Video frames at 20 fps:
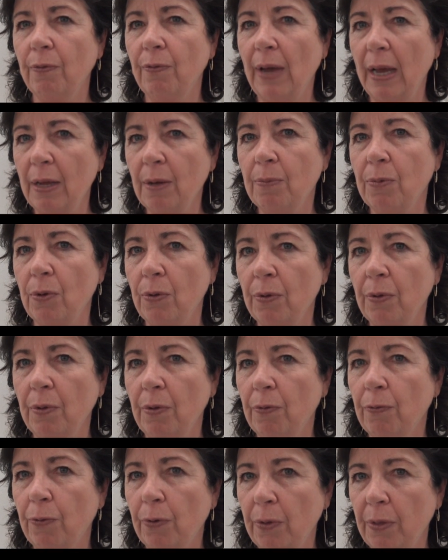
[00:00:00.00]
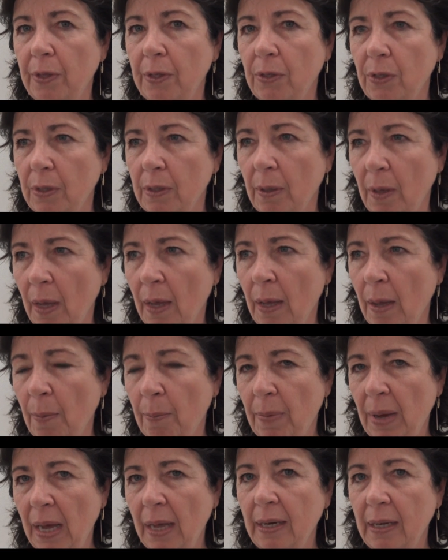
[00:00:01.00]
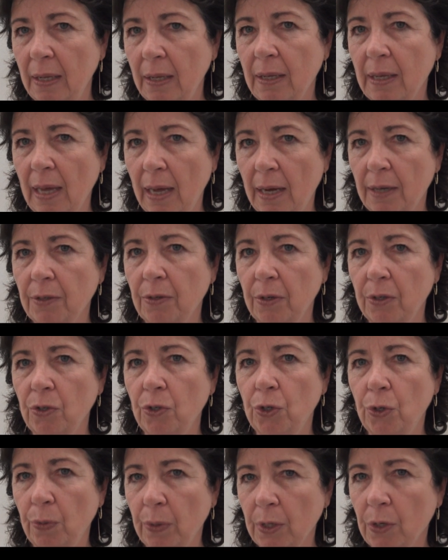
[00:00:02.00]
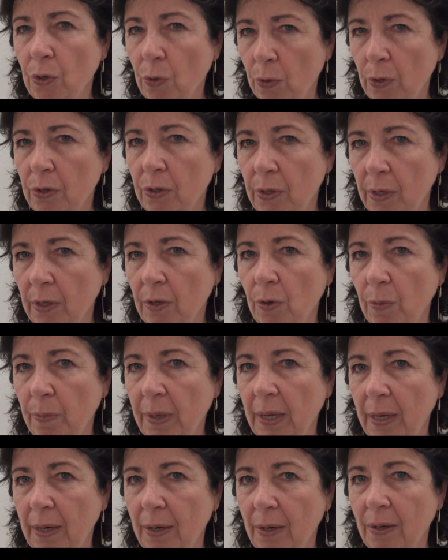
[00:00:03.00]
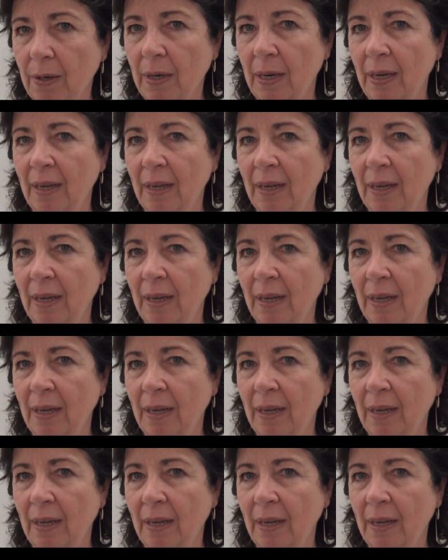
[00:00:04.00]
viable for this body, Congress, to ignore single payer.